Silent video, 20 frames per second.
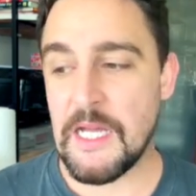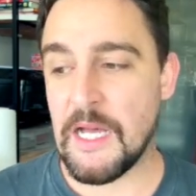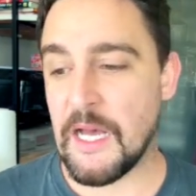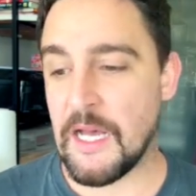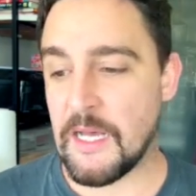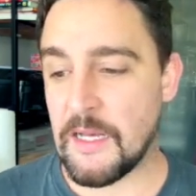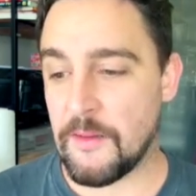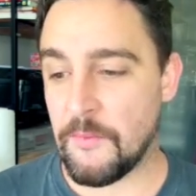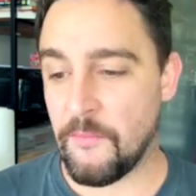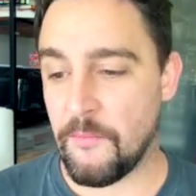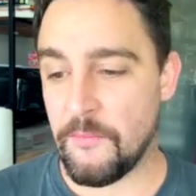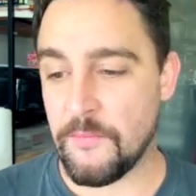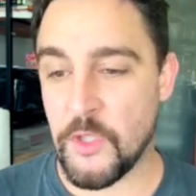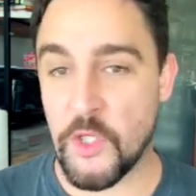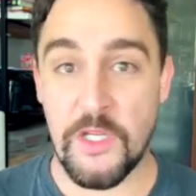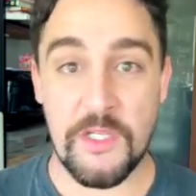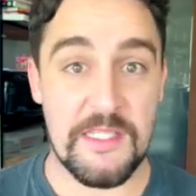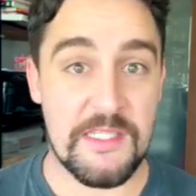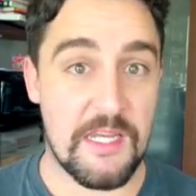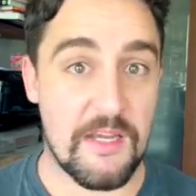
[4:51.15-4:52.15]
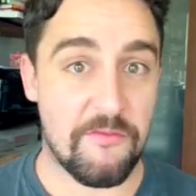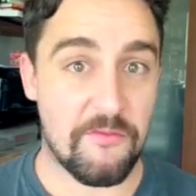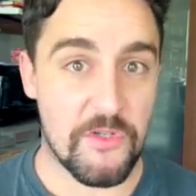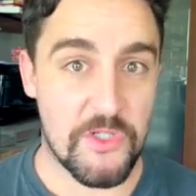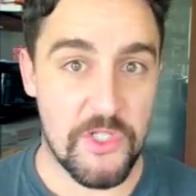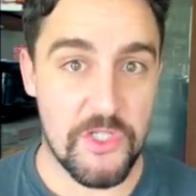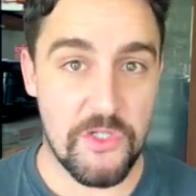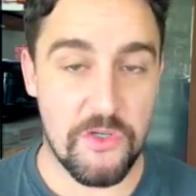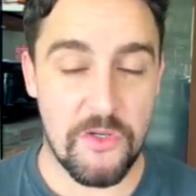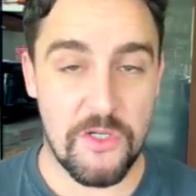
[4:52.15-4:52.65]
You can stay for
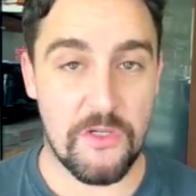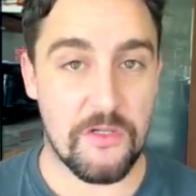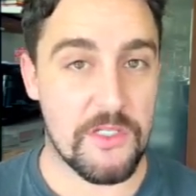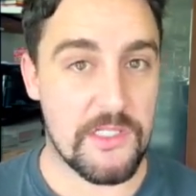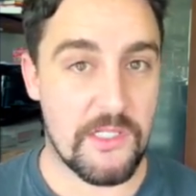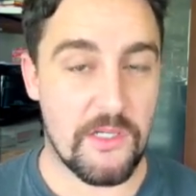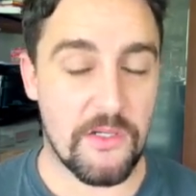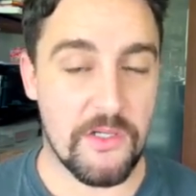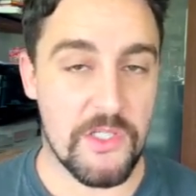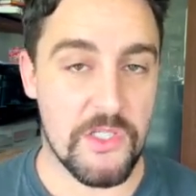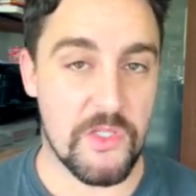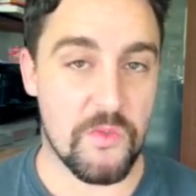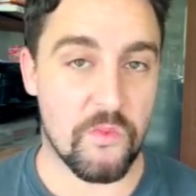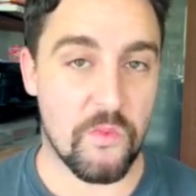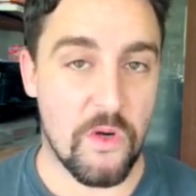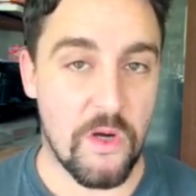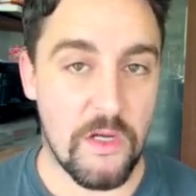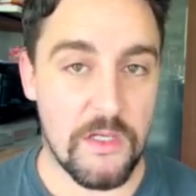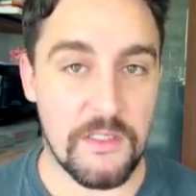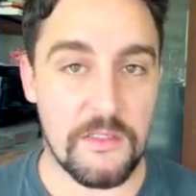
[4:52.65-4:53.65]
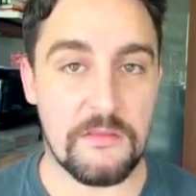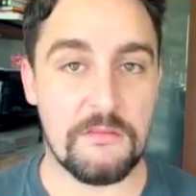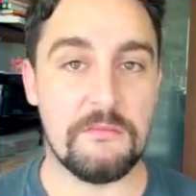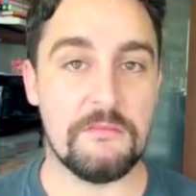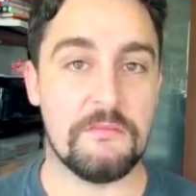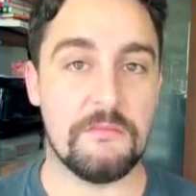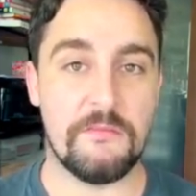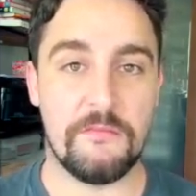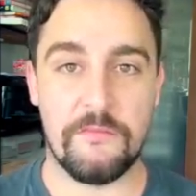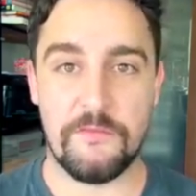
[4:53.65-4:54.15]
as short or as long as you want.
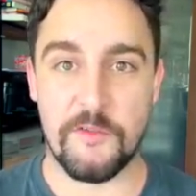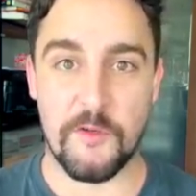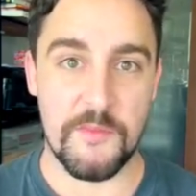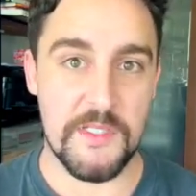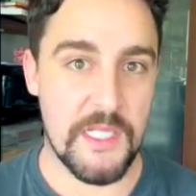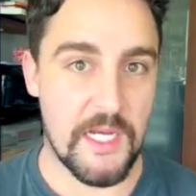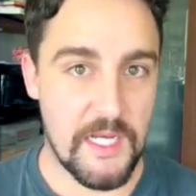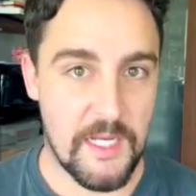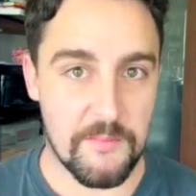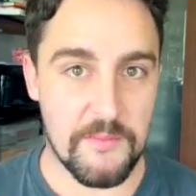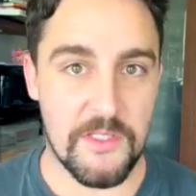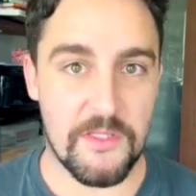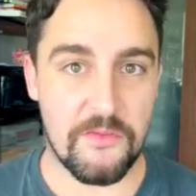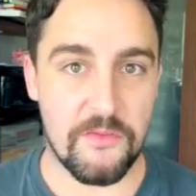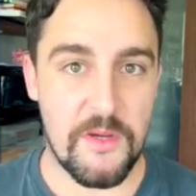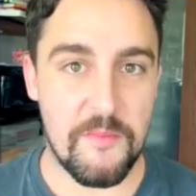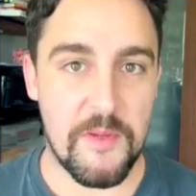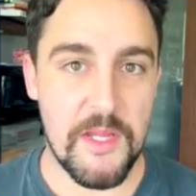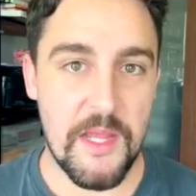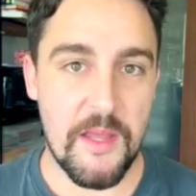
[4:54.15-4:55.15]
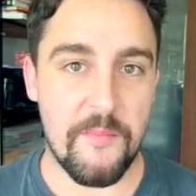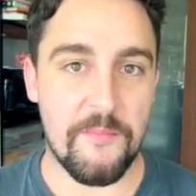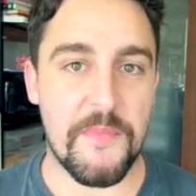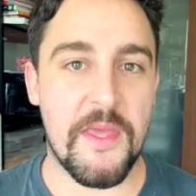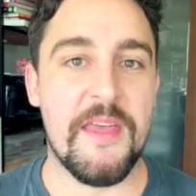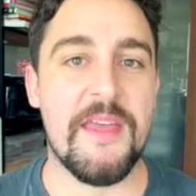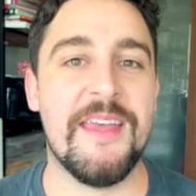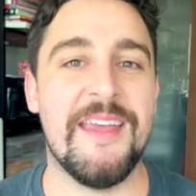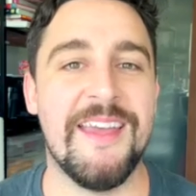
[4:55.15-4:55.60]
from 10 a.m. to 3 p.m.